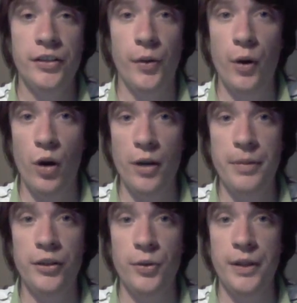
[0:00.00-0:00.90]
so I won't
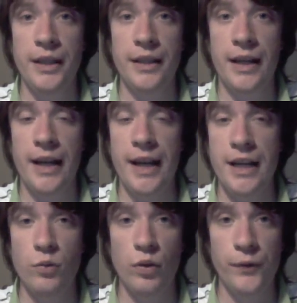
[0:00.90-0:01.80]
be doing
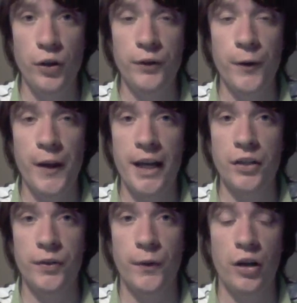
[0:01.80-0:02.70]
any reviews for the
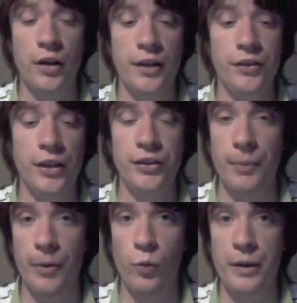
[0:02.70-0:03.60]
House of Horror, so
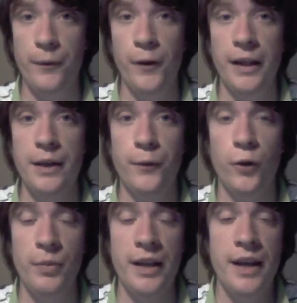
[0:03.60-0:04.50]
someone will be filling in
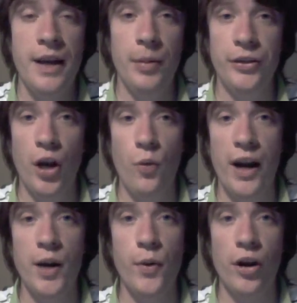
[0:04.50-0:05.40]
for me. But don't
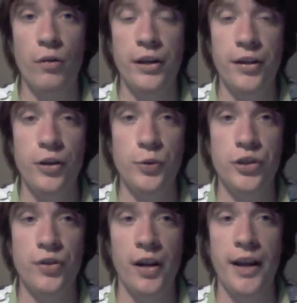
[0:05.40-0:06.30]
worry, when I return to
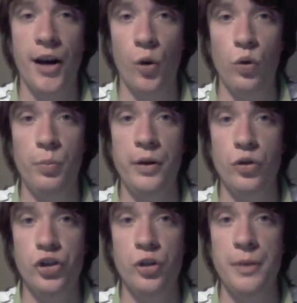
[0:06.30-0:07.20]
Australia, I will be
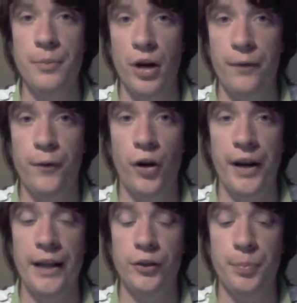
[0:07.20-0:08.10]
resuming my
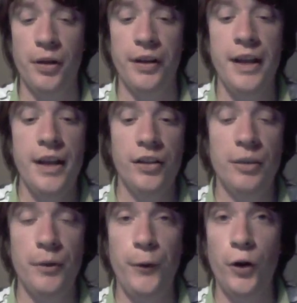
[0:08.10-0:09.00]
Friday spot.
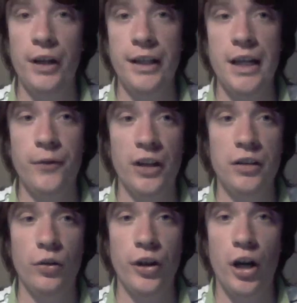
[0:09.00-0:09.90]
So before I leave, I
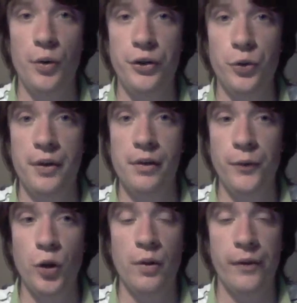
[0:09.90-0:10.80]
thought I would do a
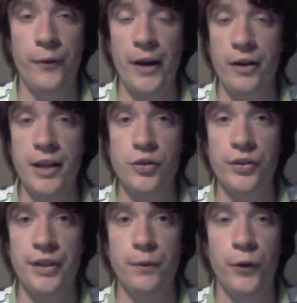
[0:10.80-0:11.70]
review of a very
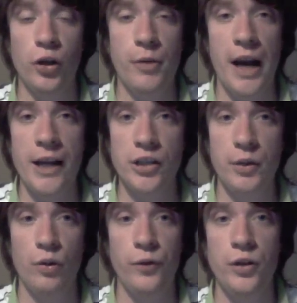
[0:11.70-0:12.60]
interesting film. I
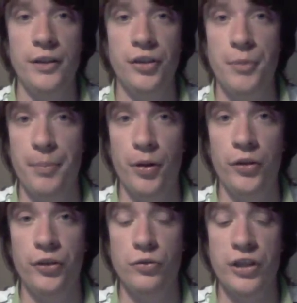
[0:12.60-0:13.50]
actually reviewed this on my
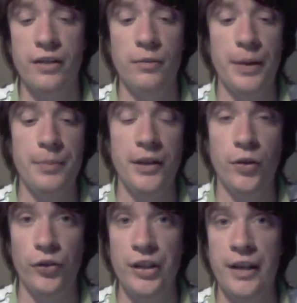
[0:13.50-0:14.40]
personal channel, but
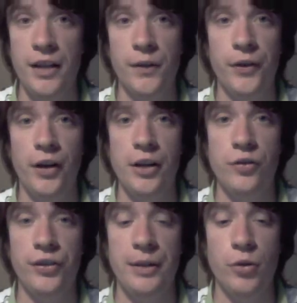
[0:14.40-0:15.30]
because it is a very
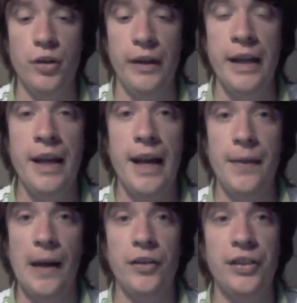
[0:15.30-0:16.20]
interesting movie,
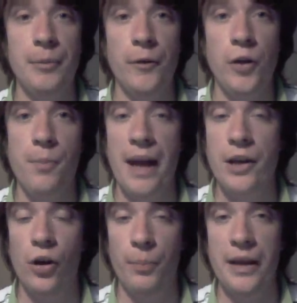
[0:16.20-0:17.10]
and that some of you may
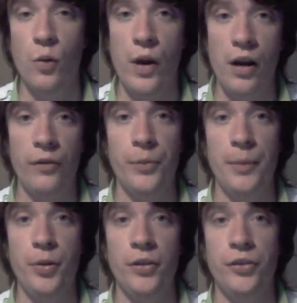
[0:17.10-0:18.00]
not be aware of my
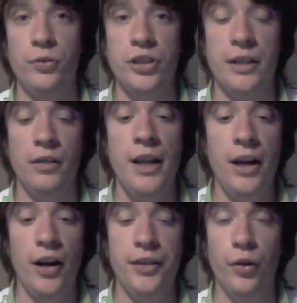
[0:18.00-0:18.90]
personal channel,
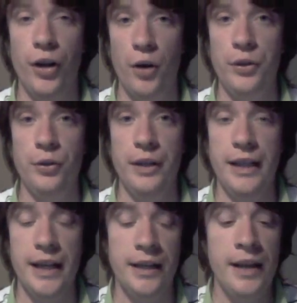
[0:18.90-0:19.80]
I thought I would do it
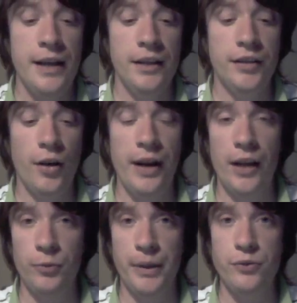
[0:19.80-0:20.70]
again. So it
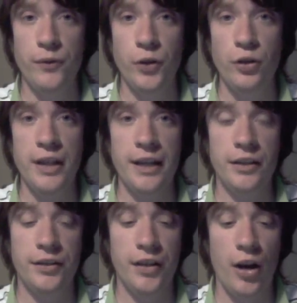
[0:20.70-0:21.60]
hasn't been reviewed yet,
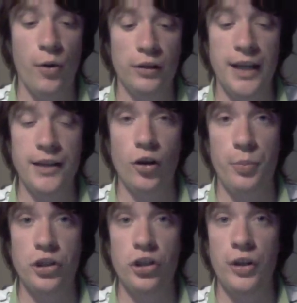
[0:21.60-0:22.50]
so I'll take the
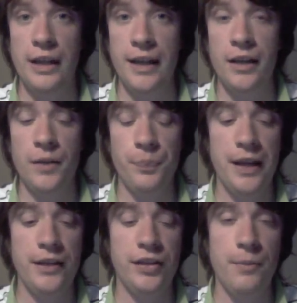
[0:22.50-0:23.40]
opportunity now.
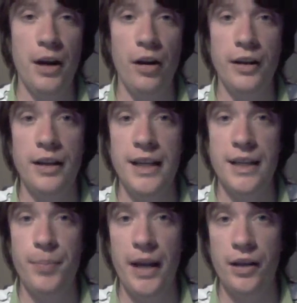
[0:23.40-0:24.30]
It's an American
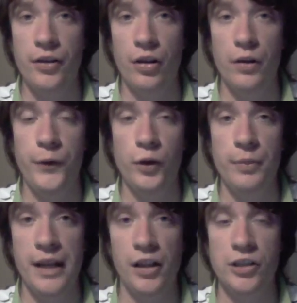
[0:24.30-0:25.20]
independent horror
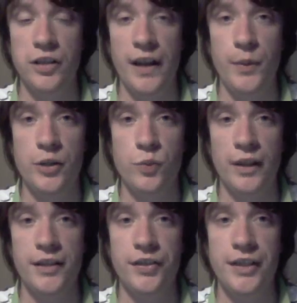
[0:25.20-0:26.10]
film, English language,
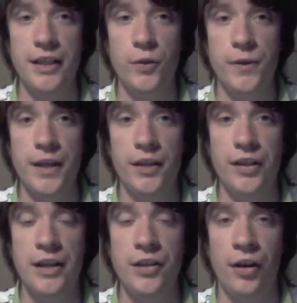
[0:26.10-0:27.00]
released in the year
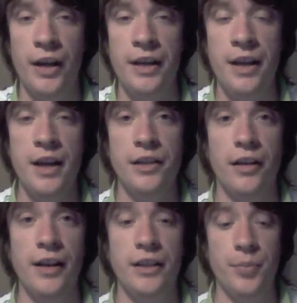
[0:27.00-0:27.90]
2009,
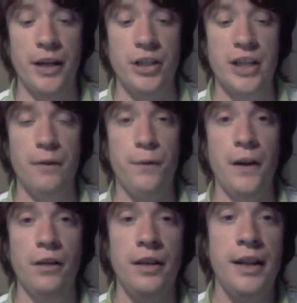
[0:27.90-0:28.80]
directed by Chad
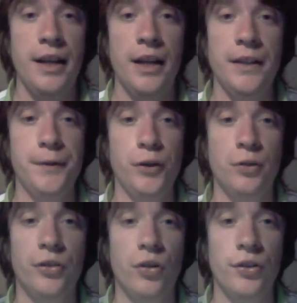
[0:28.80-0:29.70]
Ferren, and this
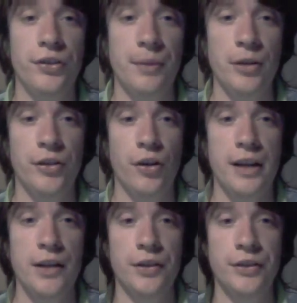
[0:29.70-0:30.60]
film is called Someone's
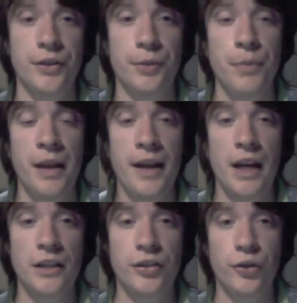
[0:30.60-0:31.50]
Knocking at the Door.
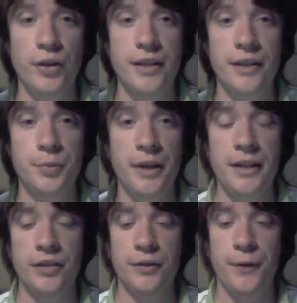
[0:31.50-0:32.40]
And the story to this one
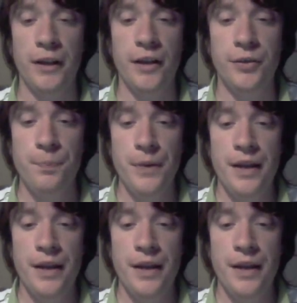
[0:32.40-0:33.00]
is as follows.